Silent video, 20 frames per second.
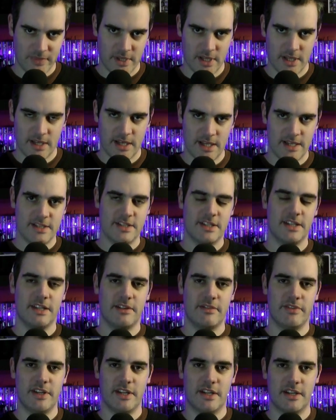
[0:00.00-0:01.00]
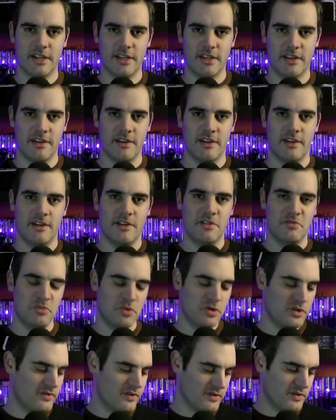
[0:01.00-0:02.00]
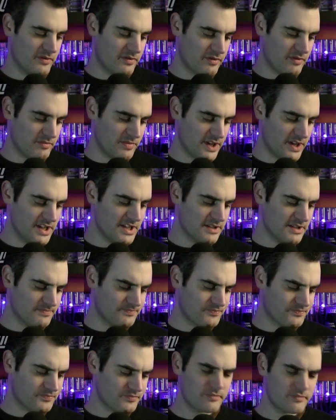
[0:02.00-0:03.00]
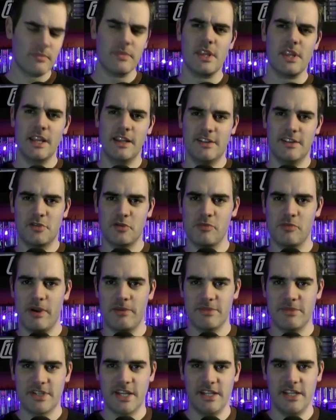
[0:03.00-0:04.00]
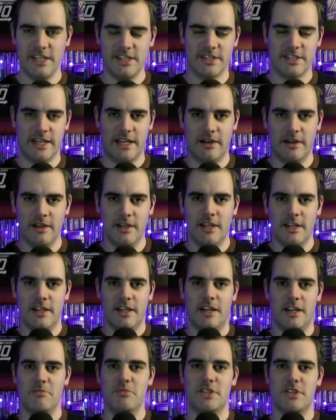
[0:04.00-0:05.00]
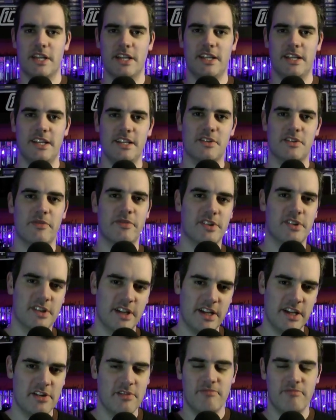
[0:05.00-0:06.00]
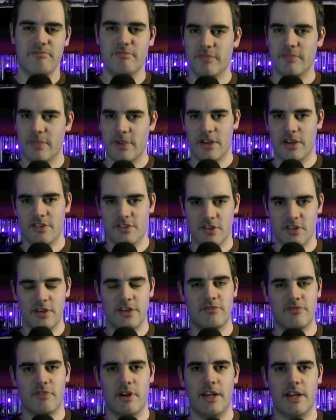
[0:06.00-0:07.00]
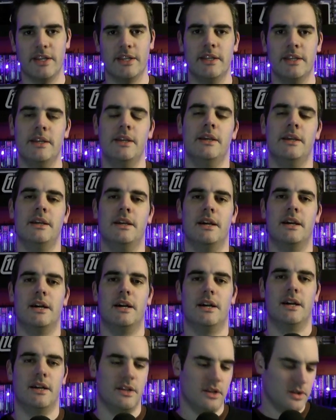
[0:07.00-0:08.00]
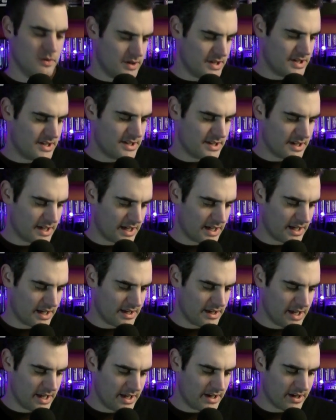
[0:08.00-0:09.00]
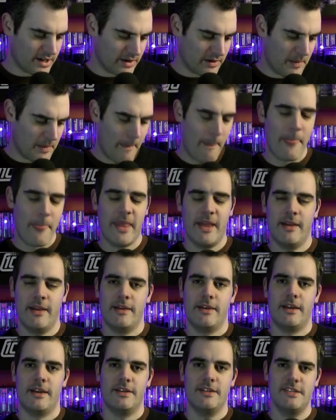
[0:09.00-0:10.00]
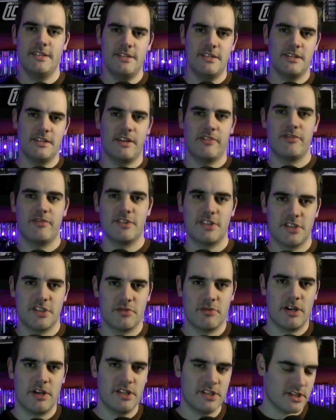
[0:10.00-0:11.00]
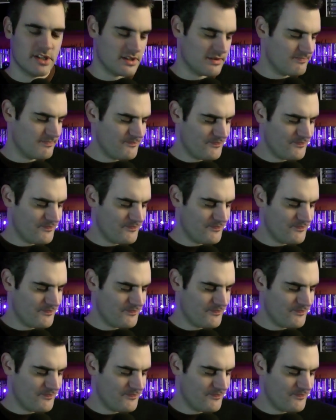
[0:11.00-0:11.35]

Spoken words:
Let's see if he can move on from this. Let's talk about Mercedes now. Mercedes, obviously, solid run. Lewis and Nico. Now, this is a different situation.